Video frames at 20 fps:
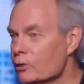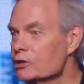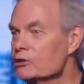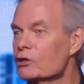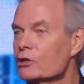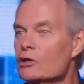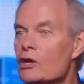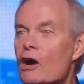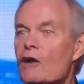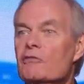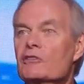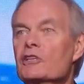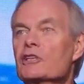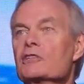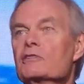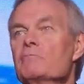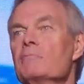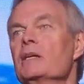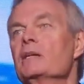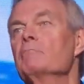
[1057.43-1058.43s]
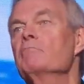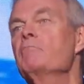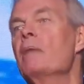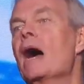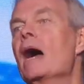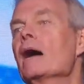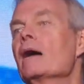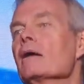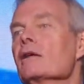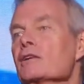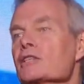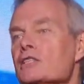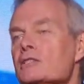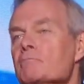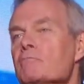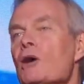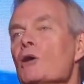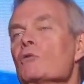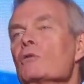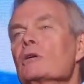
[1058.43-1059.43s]
We took off in this big pile of
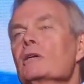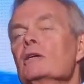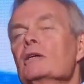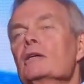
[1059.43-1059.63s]
smoke.